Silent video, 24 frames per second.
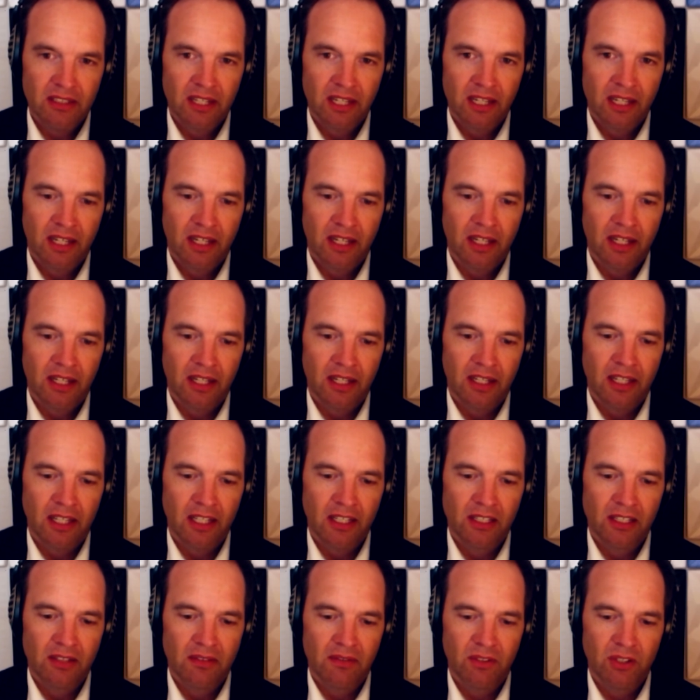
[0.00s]

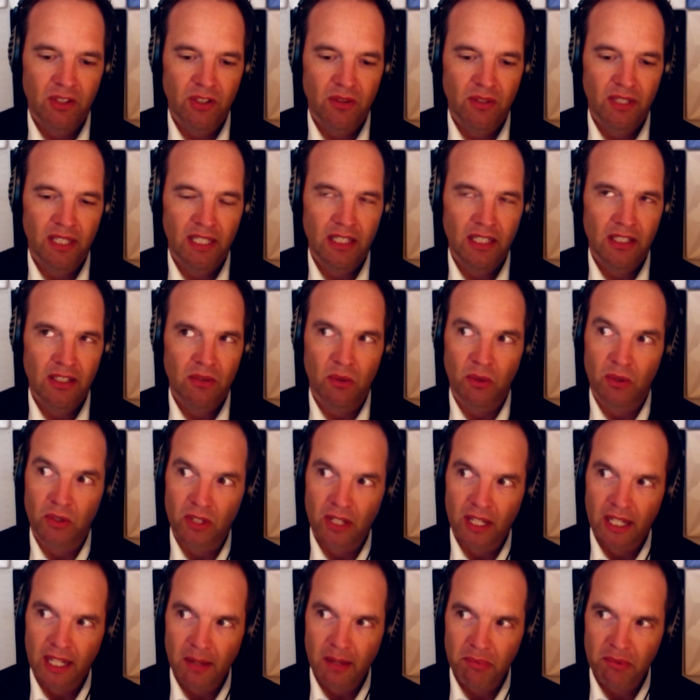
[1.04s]
interviewee, or a
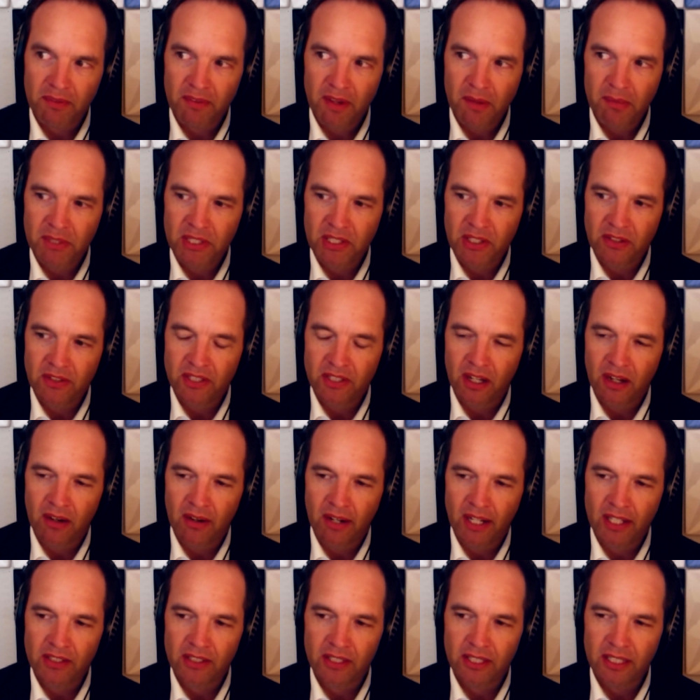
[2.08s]
couple of episodes ago
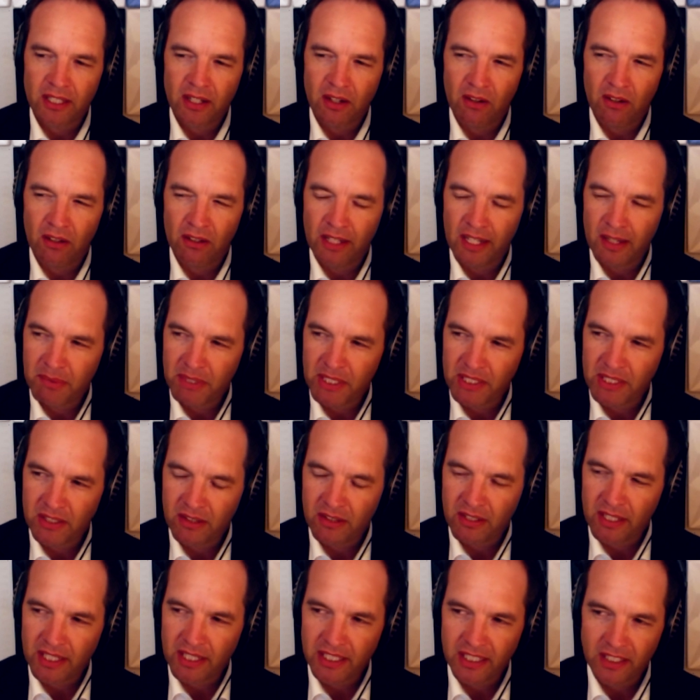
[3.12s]
actually, on
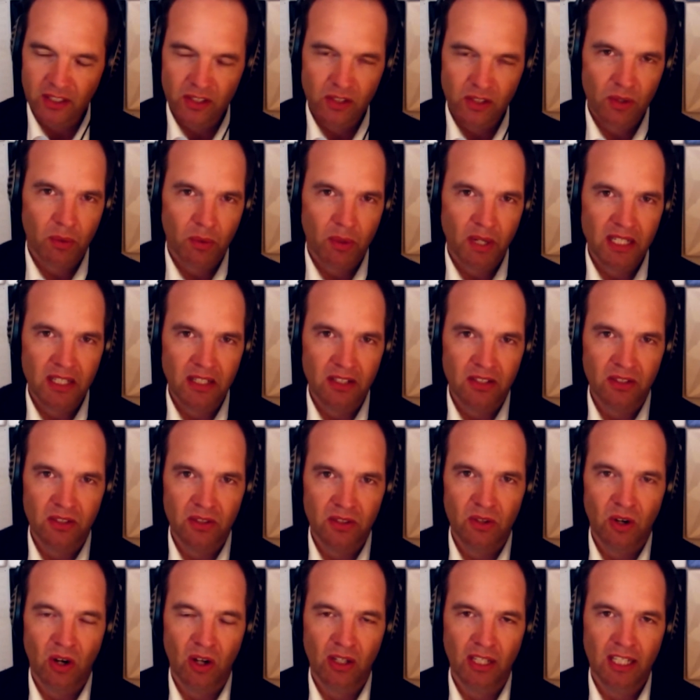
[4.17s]
episode, I think it's
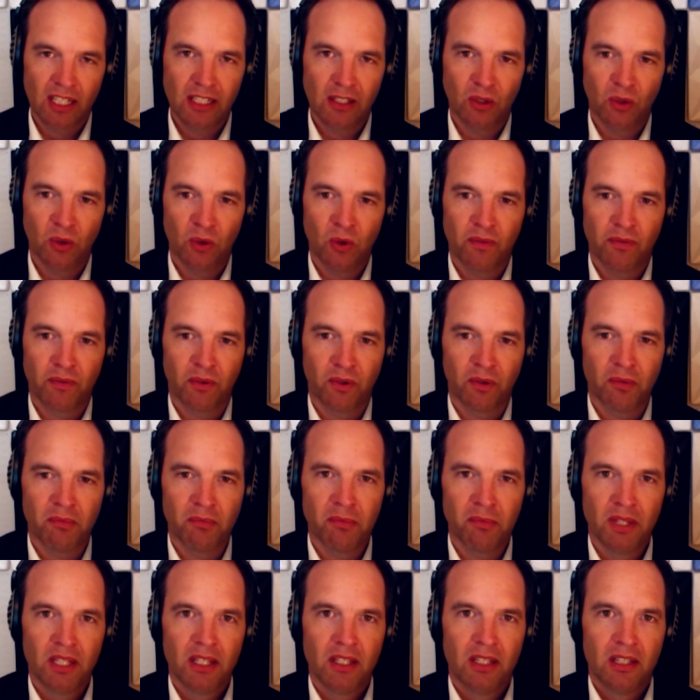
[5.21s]
22, Ollie Law from
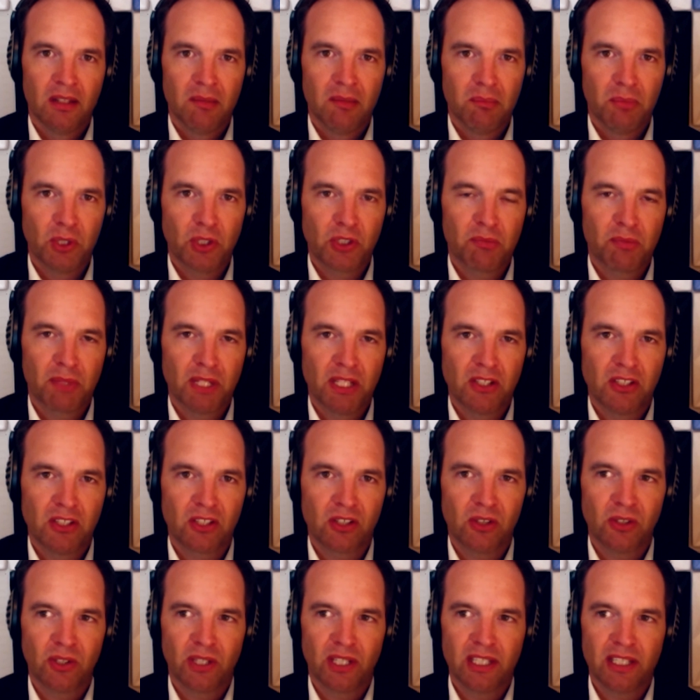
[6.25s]
Bushman
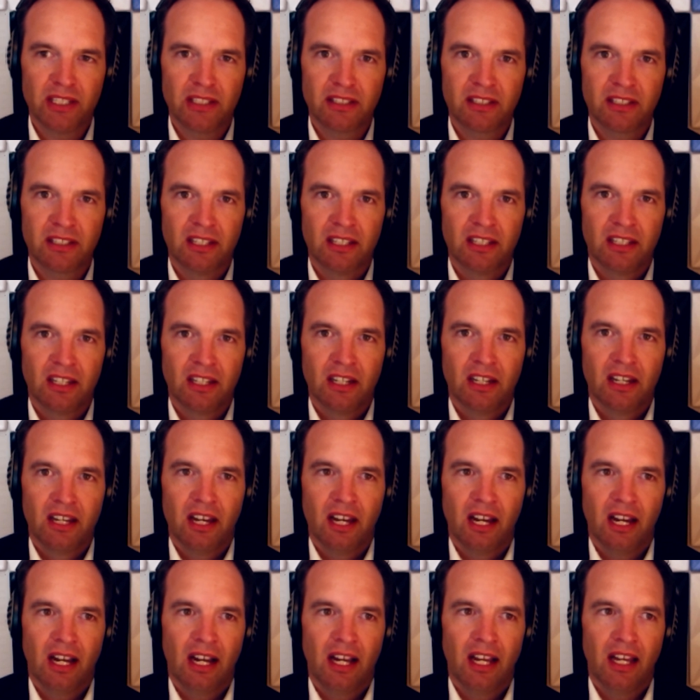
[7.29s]
Tours,
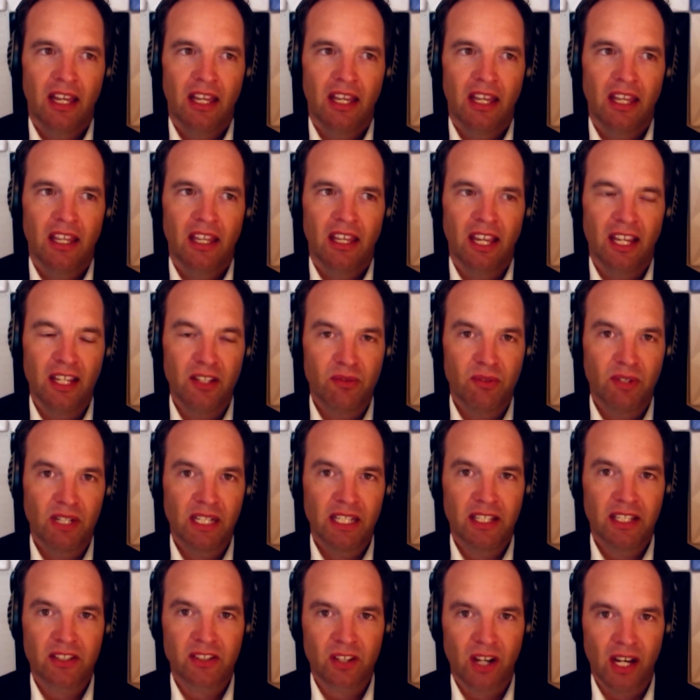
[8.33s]
he's really
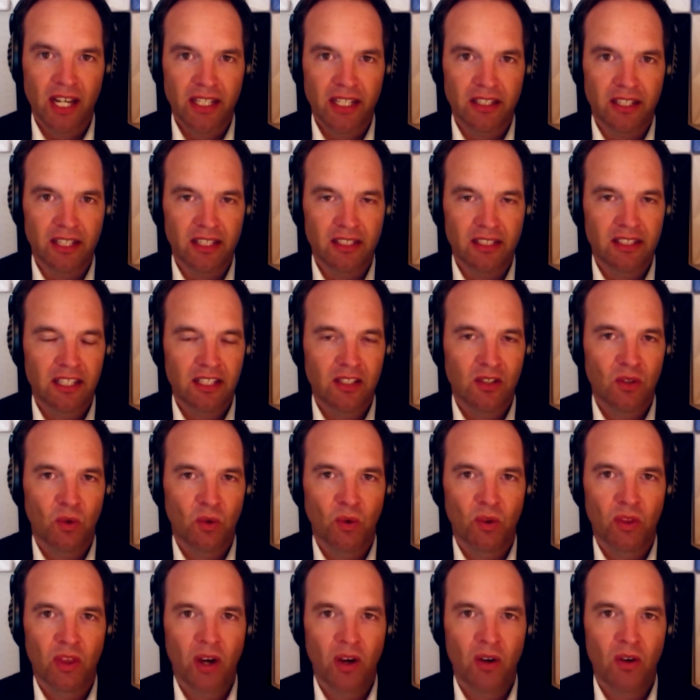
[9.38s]
excited. He said,
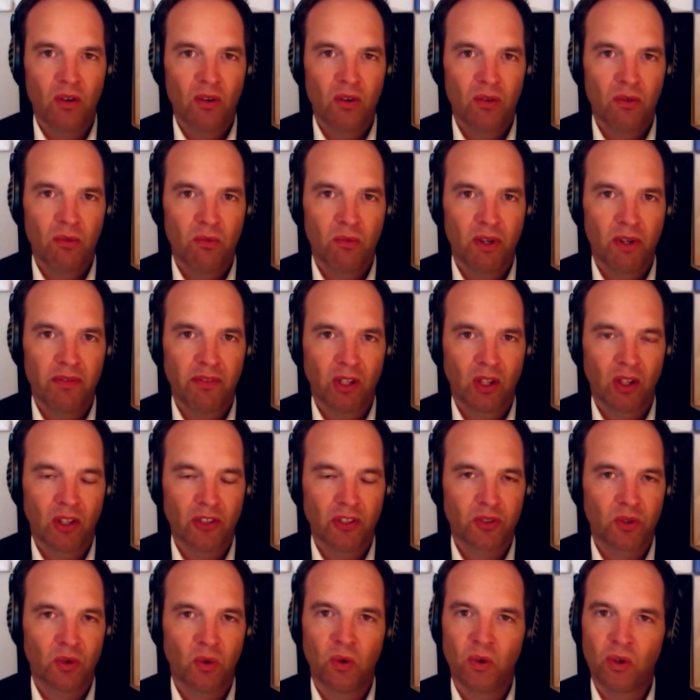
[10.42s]
although we've lost
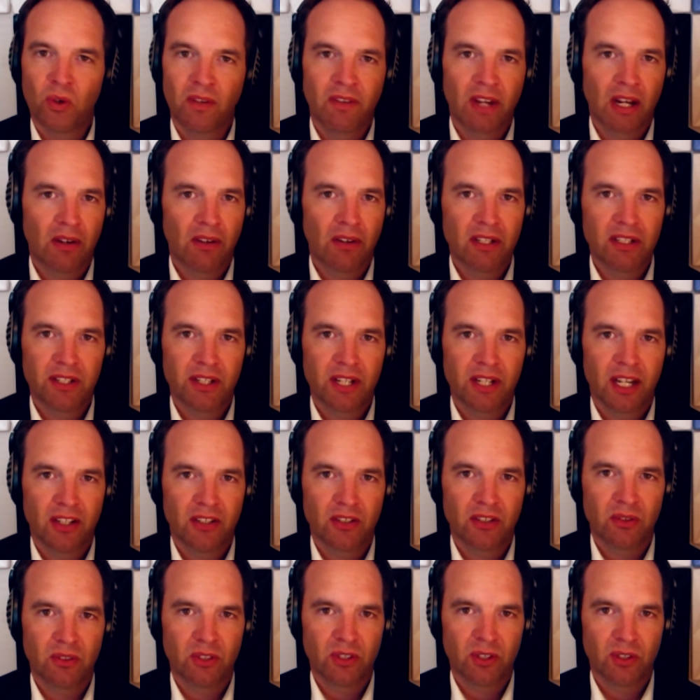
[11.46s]
all of our
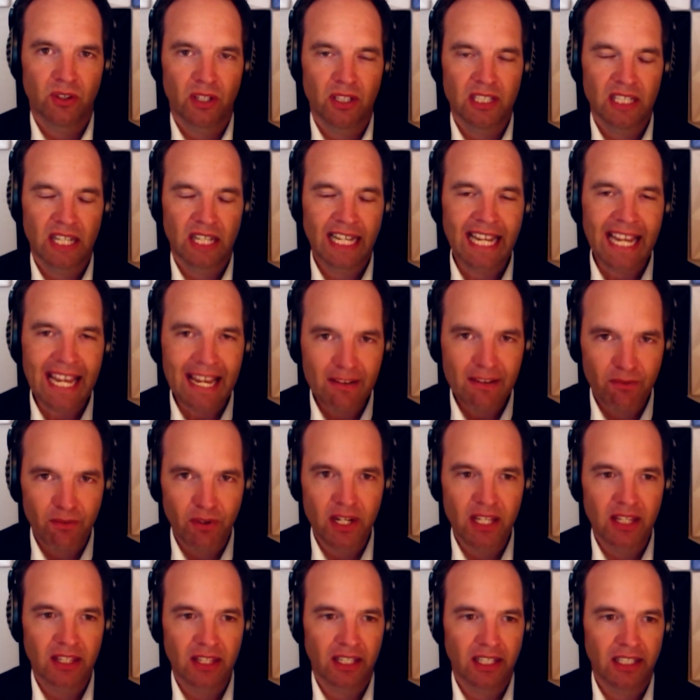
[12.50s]
international tourists, like
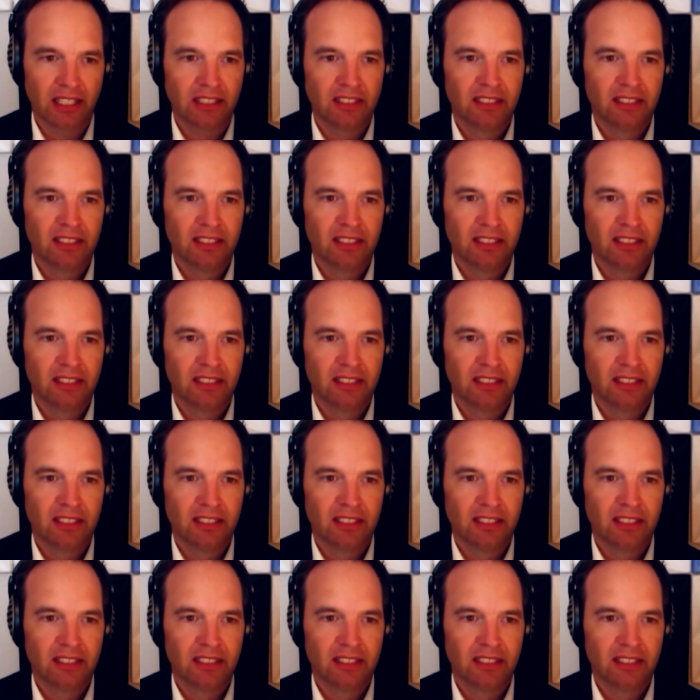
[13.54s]
everything,